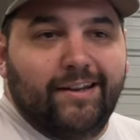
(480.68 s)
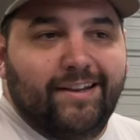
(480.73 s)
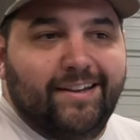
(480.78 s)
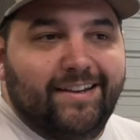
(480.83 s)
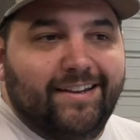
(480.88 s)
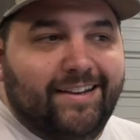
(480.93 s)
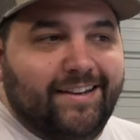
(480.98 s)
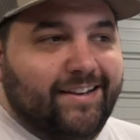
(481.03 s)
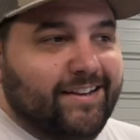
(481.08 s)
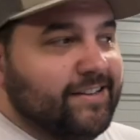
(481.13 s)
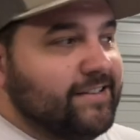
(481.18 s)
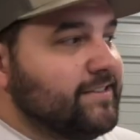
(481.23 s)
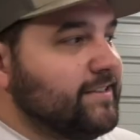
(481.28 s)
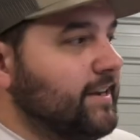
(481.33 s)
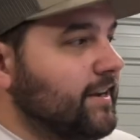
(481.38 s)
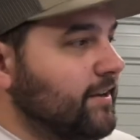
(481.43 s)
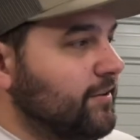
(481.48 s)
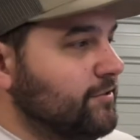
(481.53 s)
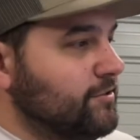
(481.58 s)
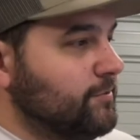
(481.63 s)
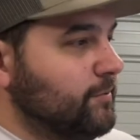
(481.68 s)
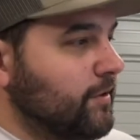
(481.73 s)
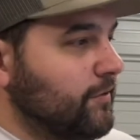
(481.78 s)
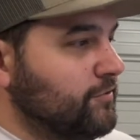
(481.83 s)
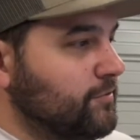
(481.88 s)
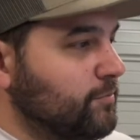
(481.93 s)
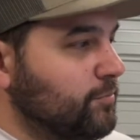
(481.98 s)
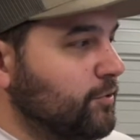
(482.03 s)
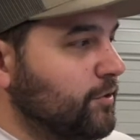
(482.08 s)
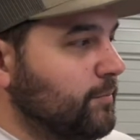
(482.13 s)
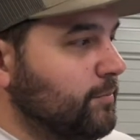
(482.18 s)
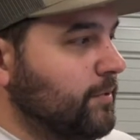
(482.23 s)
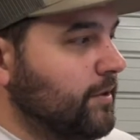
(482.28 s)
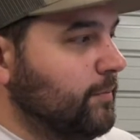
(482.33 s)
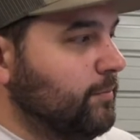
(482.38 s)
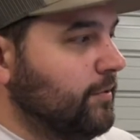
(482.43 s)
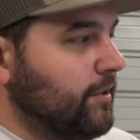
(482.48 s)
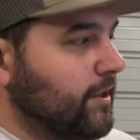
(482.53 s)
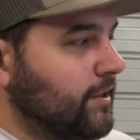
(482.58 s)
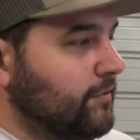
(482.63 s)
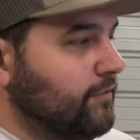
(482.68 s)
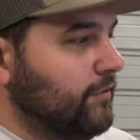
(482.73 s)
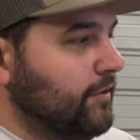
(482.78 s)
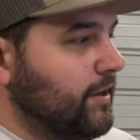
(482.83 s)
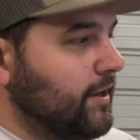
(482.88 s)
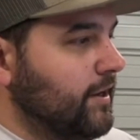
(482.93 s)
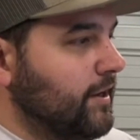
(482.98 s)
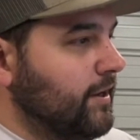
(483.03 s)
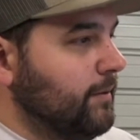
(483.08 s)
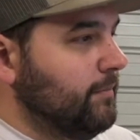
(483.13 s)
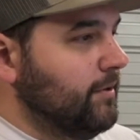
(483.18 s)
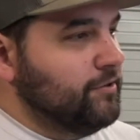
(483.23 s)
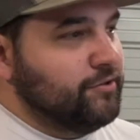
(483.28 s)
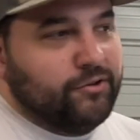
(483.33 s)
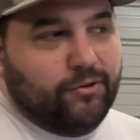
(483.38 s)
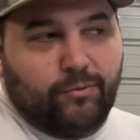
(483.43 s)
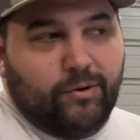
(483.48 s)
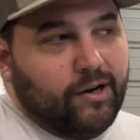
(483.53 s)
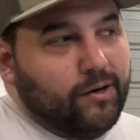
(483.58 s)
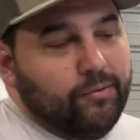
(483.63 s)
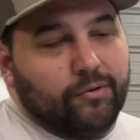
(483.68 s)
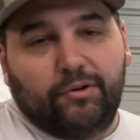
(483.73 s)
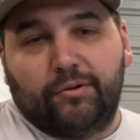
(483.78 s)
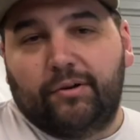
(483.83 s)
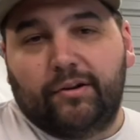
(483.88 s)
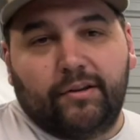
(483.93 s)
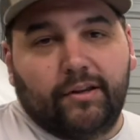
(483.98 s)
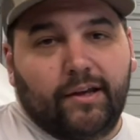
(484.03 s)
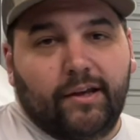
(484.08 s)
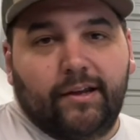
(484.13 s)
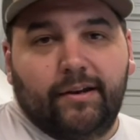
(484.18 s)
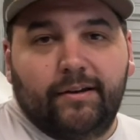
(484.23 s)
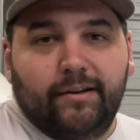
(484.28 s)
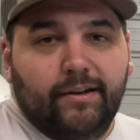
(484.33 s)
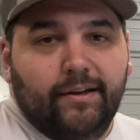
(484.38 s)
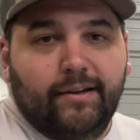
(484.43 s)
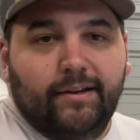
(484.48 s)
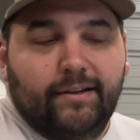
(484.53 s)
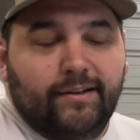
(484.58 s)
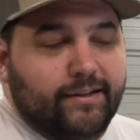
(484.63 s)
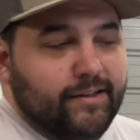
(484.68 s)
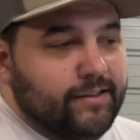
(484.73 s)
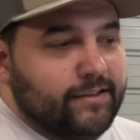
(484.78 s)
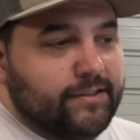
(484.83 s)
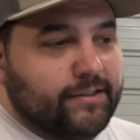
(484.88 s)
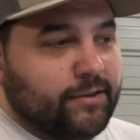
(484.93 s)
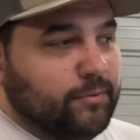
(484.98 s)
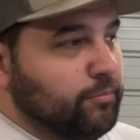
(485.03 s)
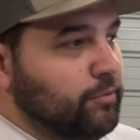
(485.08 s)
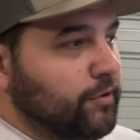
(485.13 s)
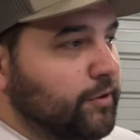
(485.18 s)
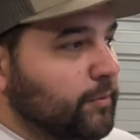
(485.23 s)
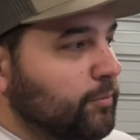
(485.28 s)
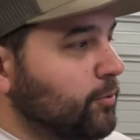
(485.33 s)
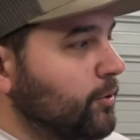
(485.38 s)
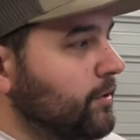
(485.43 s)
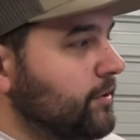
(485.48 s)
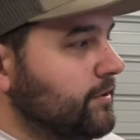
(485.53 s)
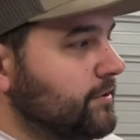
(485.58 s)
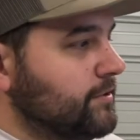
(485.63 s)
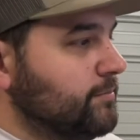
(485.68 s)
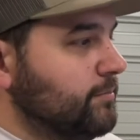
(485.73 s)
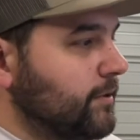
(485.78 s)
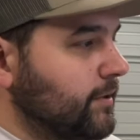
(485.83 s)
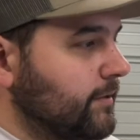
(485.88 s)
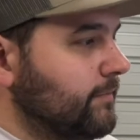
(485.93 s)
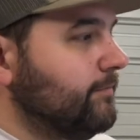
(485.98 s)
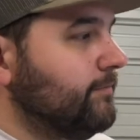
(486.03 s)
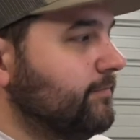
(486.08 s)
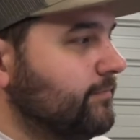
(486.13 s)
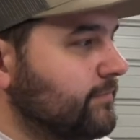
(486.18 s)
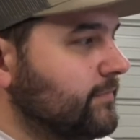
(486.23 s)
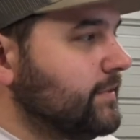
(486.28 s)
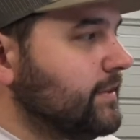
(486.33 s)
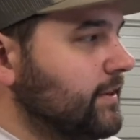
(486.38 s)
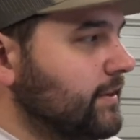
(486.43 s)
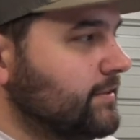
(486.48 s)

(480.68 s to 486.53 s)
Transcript: it is now. So we have some pretty big plans for that. I'm not sure why we're doing that. It's completely pointless, but that's